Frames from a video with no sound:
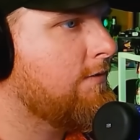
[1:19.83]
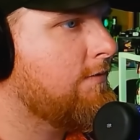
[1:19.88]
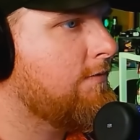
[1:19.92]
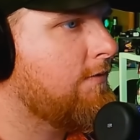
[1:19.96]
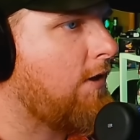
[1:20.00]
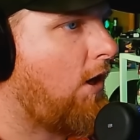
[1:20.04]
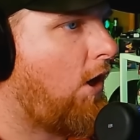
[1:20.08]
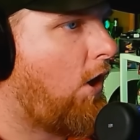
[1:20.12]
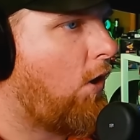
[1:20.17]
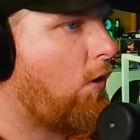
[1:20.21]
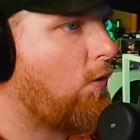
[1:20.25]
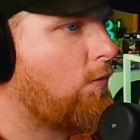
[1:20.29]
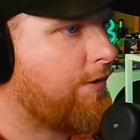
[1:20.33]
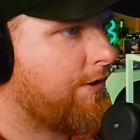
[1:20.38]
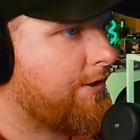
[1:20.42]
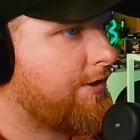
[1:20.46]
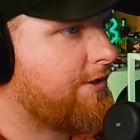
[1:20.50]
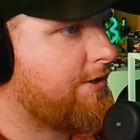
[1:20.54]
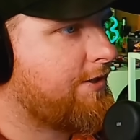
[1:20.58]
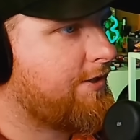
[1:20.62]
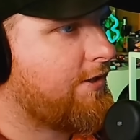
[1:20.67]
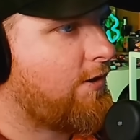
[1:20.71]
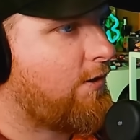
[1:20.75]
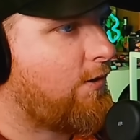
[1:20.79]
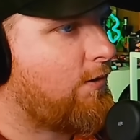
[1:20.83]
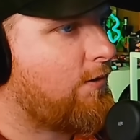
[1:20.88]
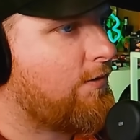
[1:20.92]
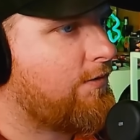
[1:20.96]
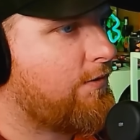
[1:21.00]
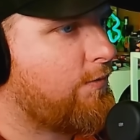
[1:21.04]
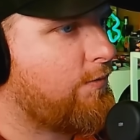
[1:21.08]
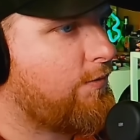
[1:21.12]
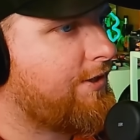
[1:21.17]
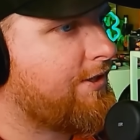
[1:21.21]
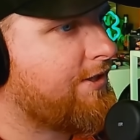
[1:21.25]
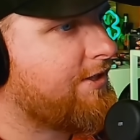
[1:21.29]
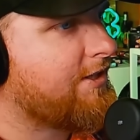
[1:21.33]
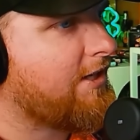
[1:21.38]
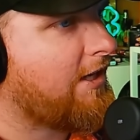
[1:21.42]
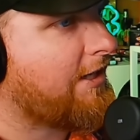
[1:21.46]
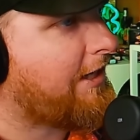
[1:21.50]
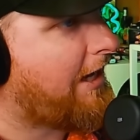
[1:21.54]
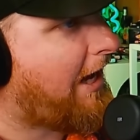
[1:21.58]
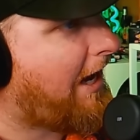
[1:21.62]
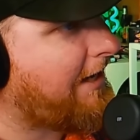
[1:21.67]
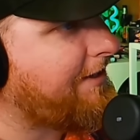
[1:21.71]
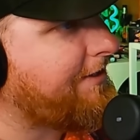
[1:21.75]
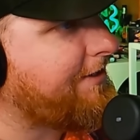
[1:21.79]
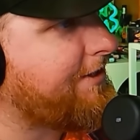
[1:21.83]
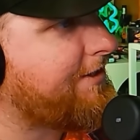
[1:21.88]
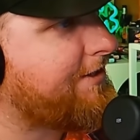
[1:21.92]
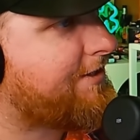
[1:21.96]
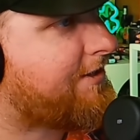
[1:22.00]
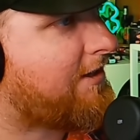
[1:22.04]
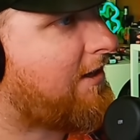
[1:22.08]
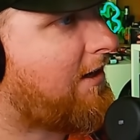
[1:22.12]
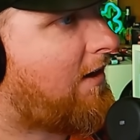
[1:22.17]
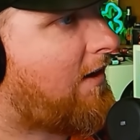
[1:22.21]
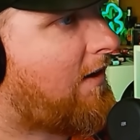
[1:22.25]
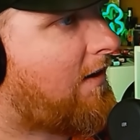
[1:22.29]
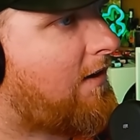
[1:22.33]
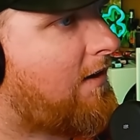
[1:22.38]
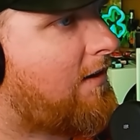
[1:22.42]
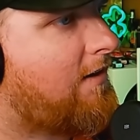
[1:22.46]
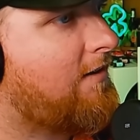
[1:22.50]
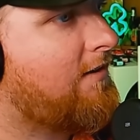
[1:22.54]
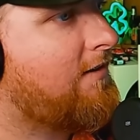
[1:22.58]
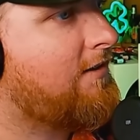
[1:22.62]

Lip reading: Oh, this is a 90s car.